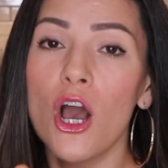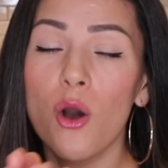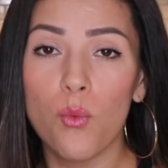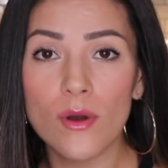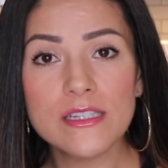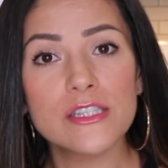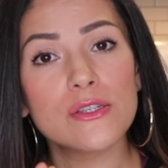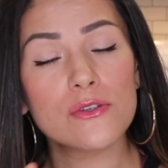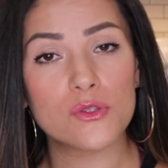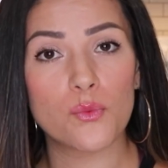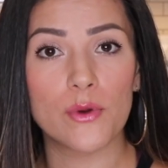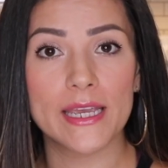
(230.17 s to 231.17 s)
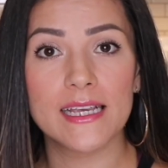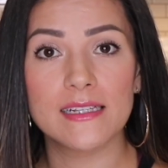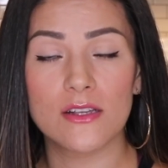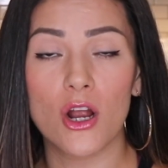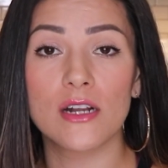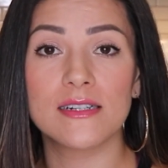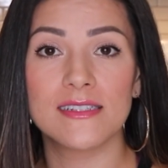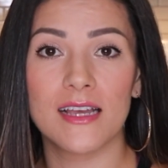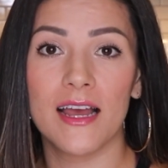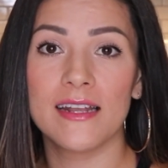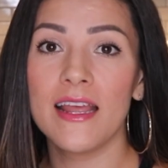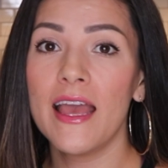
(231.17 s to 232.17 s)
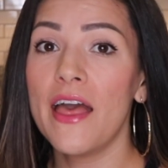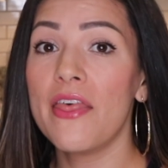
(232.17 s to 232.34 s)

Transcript: Once those weeks are done,